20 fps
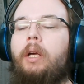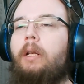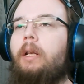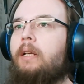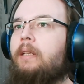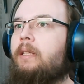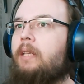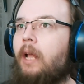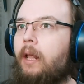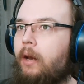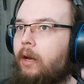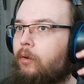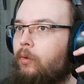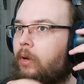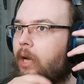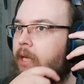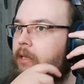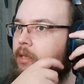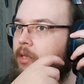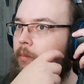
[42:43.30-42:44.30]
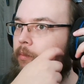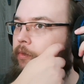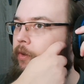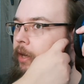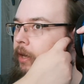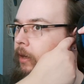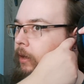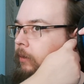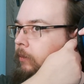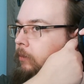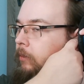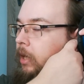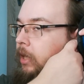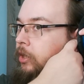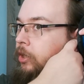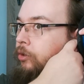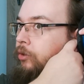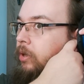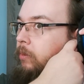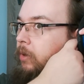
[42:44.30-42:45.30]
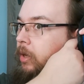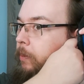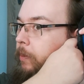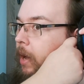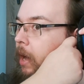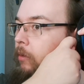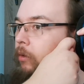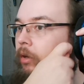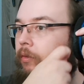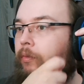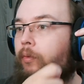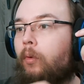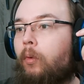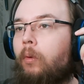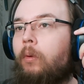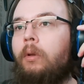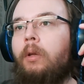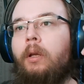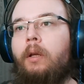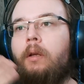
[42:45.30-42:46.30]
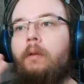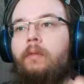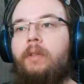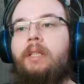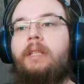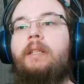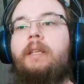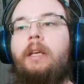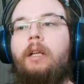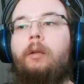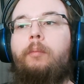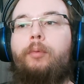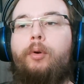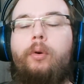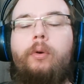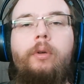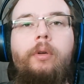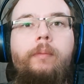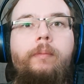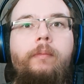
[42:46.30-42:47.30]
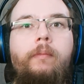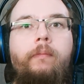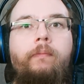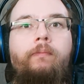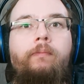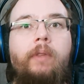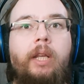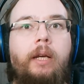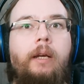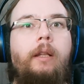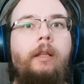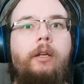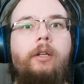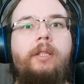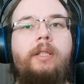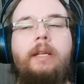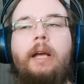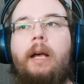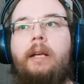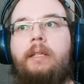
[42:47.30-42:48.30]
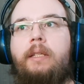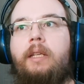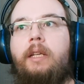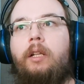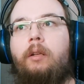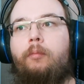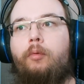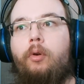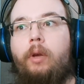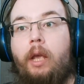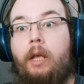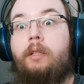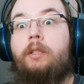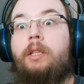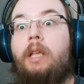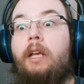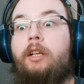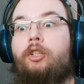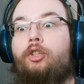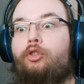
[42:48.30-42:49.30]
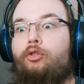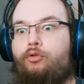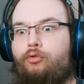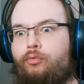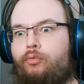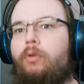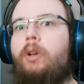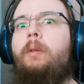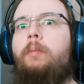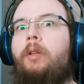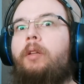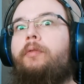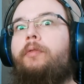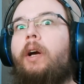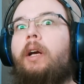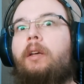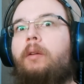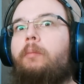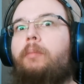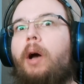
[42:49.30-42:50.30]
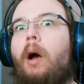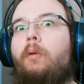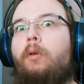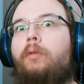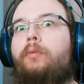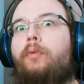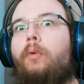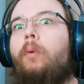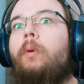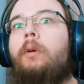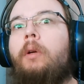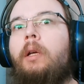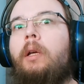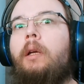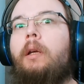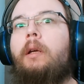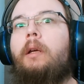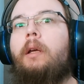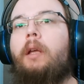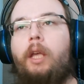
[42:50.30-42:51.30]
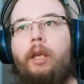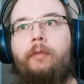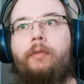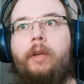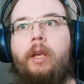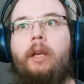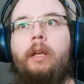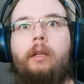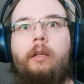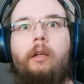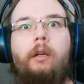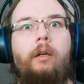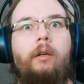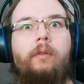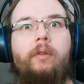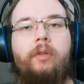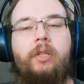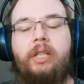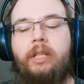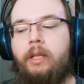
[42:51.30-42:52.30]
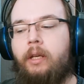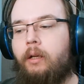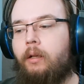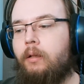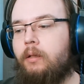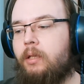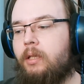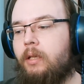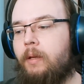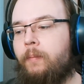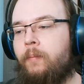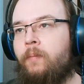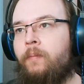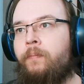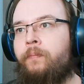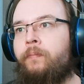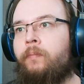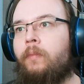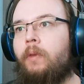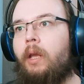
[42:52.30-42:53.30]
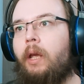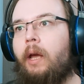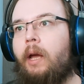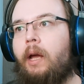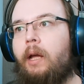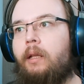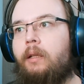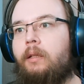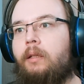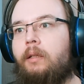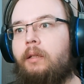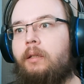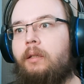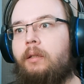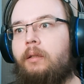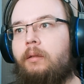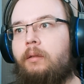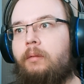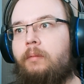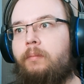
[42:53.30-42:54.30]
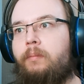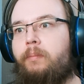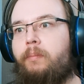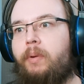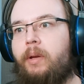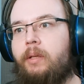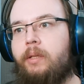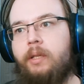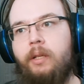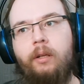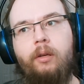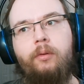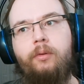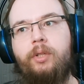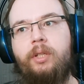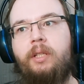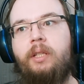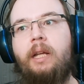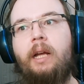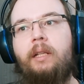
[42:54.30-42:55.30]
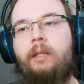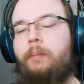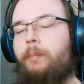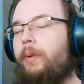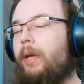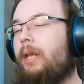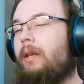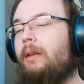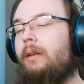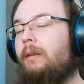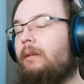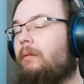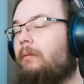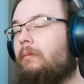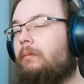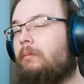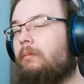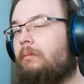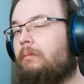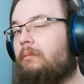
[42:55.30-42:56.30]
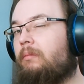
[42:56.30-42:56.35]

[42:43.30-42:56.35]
Right, like Sanraku got something extremely powerful, the skill book, the Clear Sky skill book. It's extremely fucking powerful if he can learn those skills. And uh, Pencilgon just got a pin.